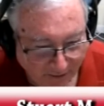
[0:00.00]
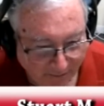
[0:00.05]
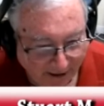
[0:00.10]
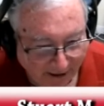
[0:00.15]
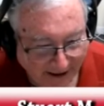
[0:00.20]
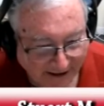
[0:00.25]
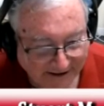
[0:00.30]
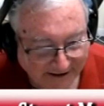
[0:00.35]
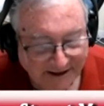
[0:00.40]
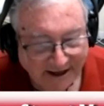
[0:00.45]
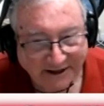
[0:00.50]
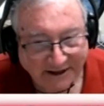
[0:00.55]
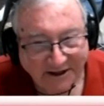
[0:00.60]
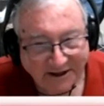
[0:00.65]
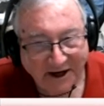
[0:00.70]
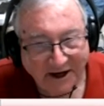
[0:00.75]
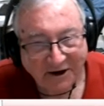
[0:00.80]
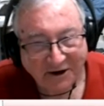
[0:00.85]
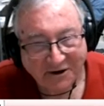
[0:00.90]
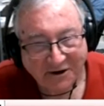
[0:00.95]
testimony
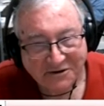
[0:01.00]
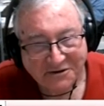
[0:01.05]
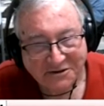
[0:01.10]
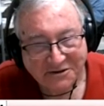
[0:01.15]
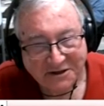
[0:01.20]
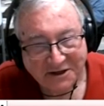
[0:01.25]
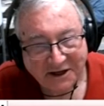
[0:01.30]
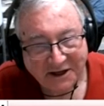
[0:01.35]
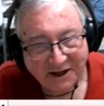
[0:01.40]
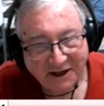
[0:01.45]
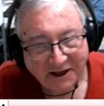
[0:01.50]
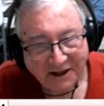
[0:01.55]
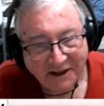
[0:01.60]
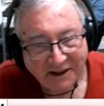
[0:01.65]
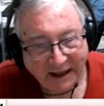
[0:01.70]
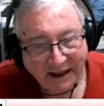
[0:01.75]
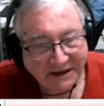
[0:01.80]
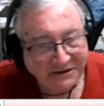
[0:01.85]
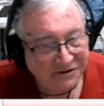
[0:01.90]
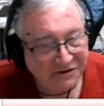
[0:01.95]
of its corporate
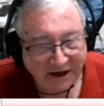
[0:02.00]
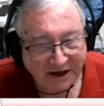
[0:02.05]
people